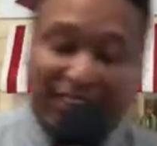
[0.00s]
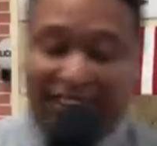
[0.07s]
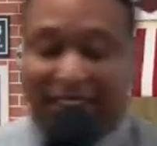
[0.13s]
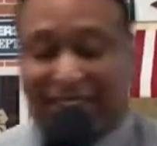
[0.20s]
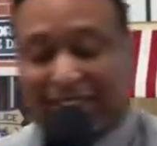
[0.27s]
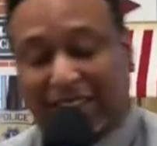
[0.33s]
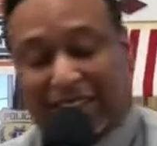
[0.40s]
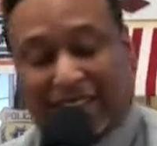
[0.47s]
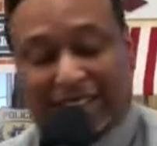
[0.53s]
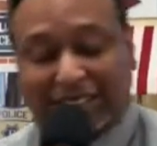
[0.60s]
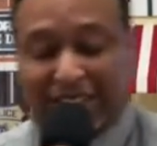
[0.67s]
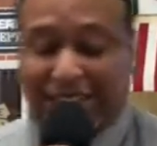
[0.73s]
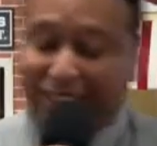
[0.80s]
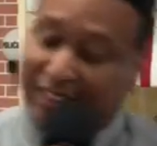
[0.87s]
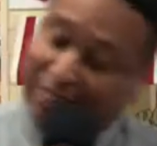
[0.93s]
I
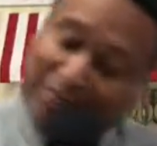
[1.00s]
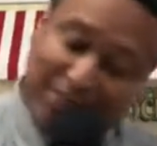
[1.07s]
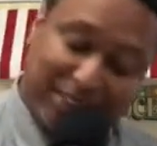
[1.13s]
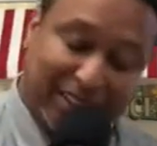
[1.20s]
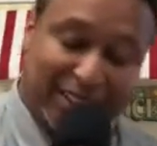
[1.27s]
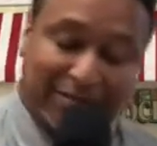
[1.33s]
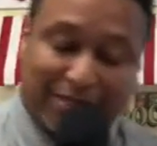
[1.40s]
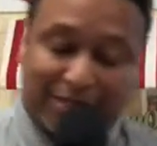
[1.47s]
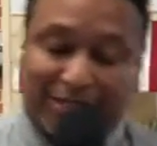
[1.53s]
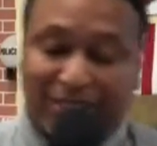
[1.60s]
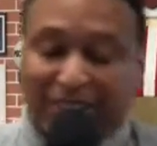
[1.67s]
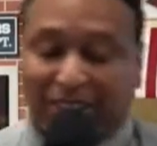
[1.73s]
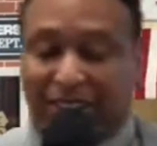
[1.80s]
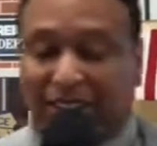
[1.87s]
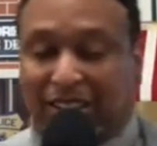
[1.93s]
take it, whatever.
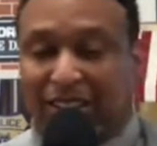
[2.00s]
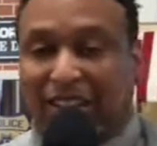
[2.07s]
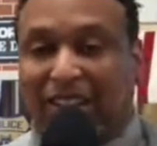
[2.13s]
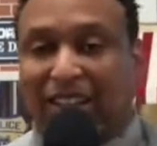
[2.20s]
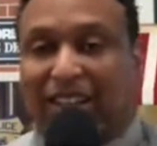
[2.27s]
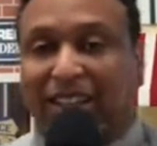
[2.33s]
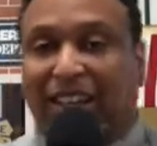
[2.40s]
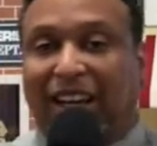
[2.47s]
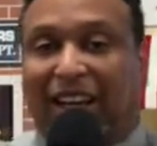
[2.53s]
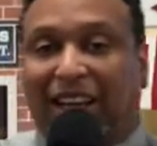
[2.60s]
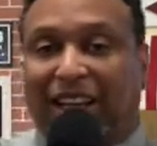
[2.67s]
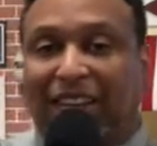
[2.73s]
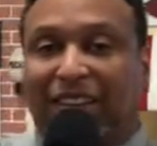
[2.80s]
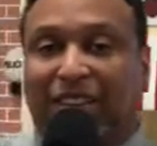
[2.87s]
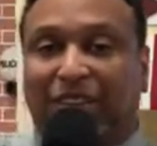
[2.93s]

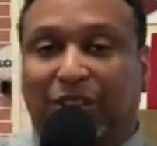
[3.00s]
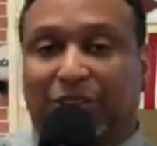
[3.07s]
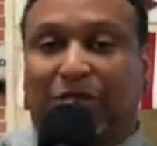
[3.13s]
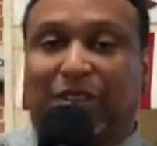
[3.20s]
And your